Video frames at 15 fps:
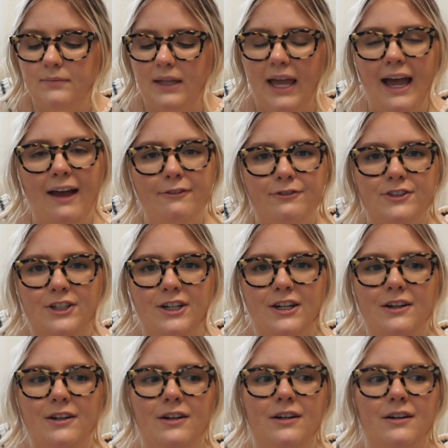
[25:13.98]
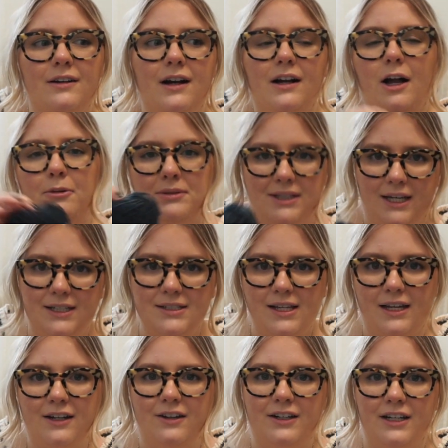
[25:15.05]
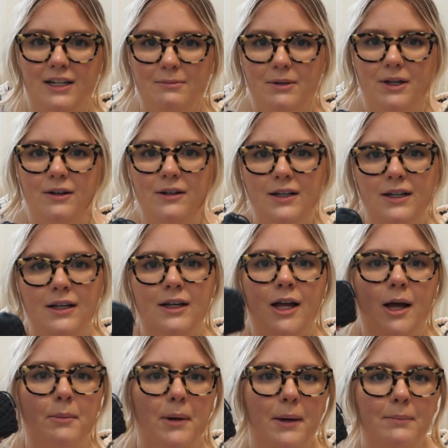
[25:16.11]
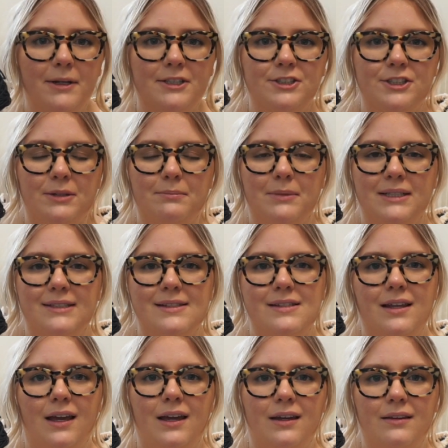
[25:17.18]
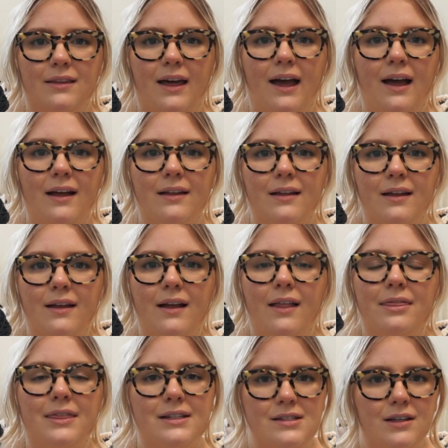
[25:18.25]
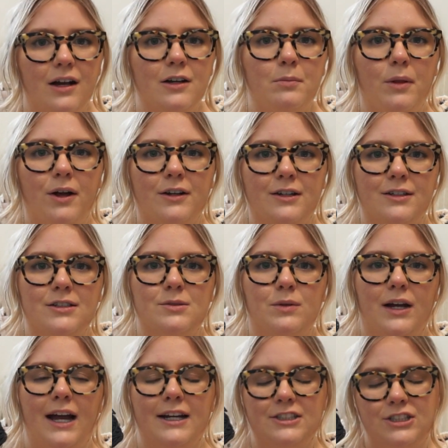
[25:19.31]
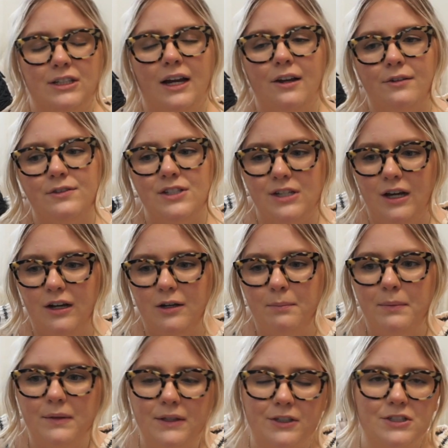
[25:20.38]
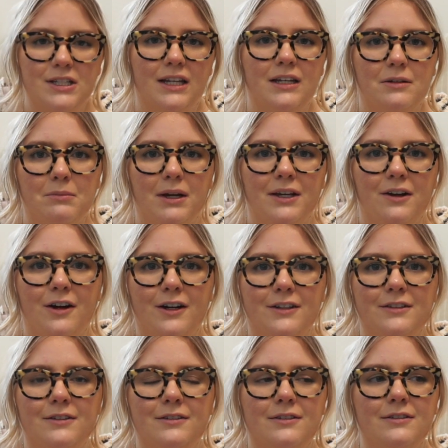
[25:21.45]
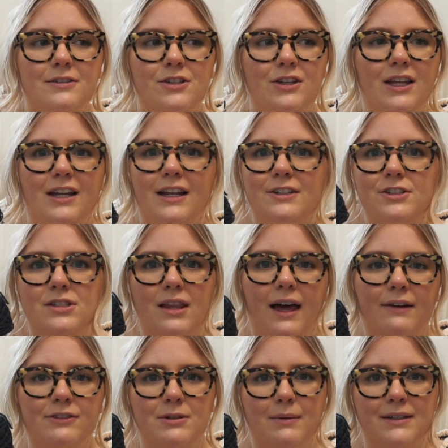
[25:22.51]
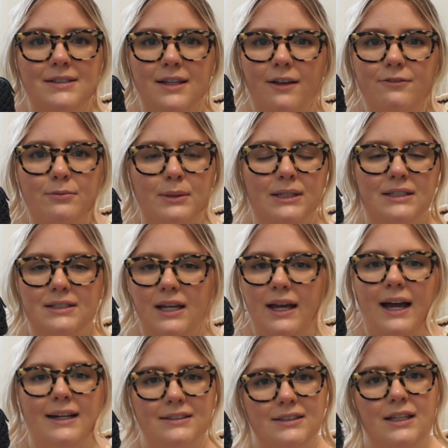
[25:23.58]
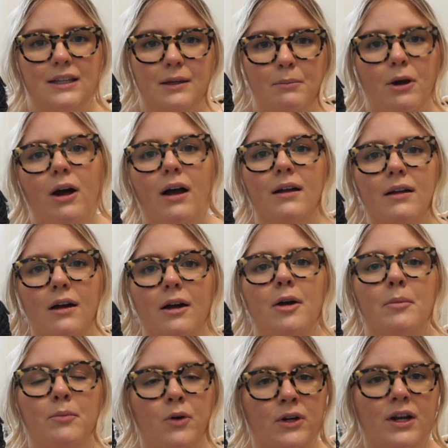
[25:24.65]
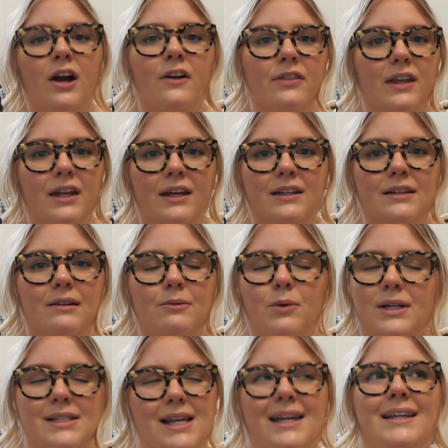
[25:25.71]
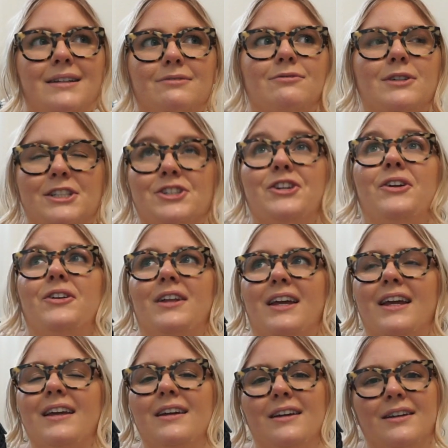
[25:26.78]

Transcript: after a couple days, I got an email about my shipment saying that the sock blockers were actually out of stock, but they're sending my yarn. So then I just laughed to myself because I accidentally bought more yarn that I wasn't originally